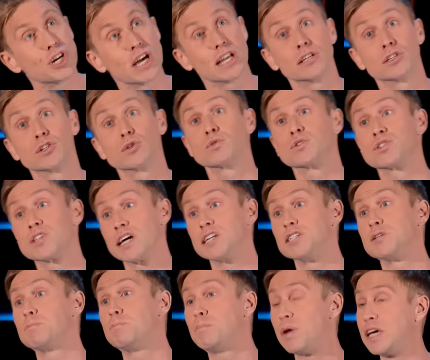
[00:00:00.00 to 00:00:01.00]
genitals
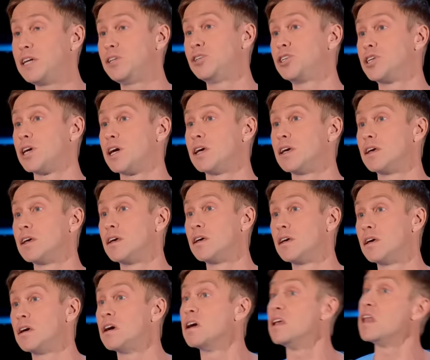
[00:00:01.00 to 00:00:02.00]
taste peachy?
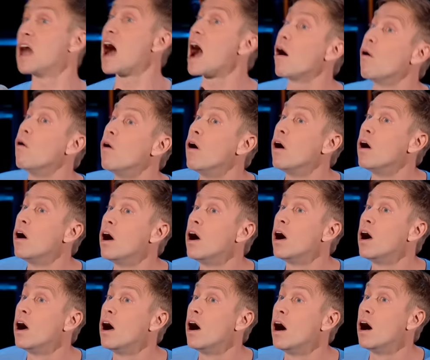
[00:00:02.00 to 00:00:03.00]
Now,
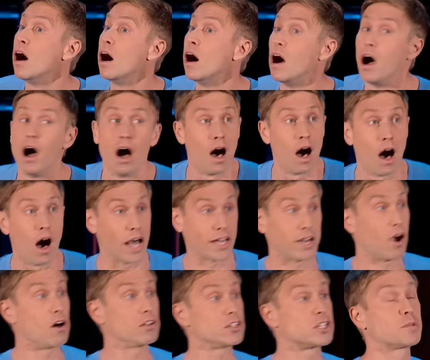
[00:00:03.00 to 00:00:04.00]
I
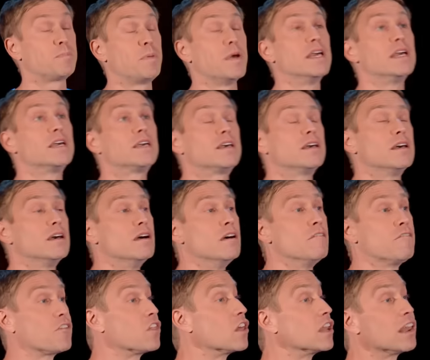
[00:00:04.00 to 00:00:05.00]
can't speak
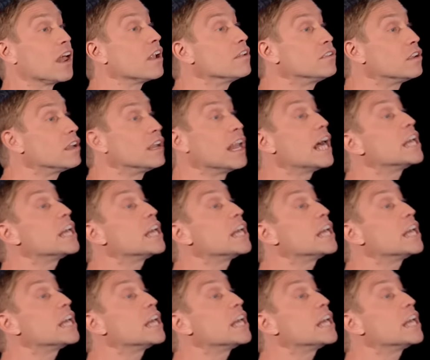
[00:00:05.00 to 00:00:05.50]
for the London